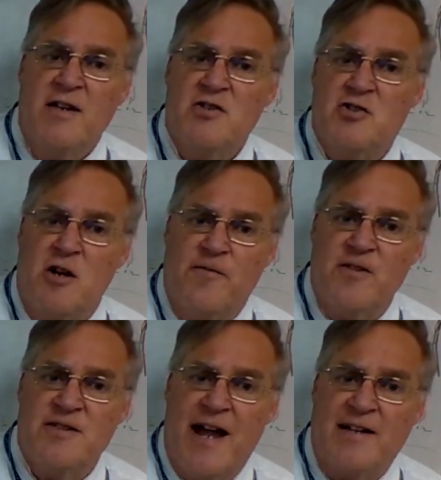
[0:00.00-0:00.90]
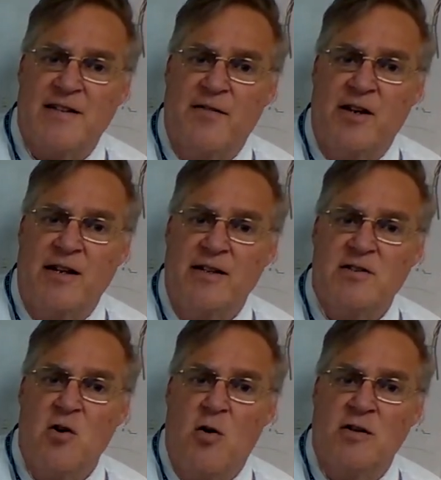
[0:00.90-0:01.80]
surface activity is
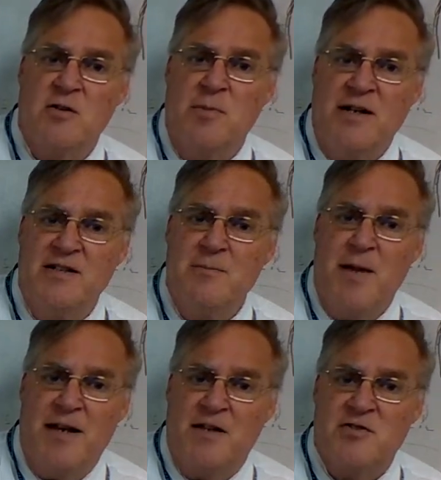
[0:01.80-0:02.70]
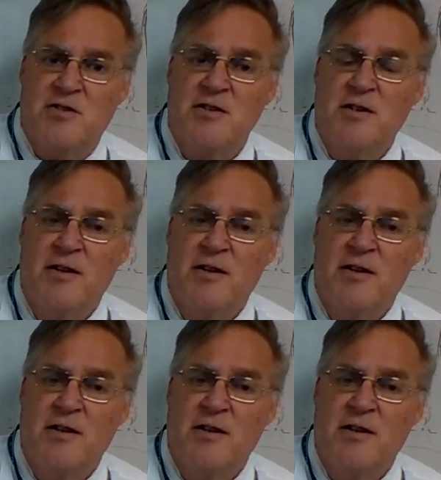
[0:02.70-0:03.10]
going to be diminished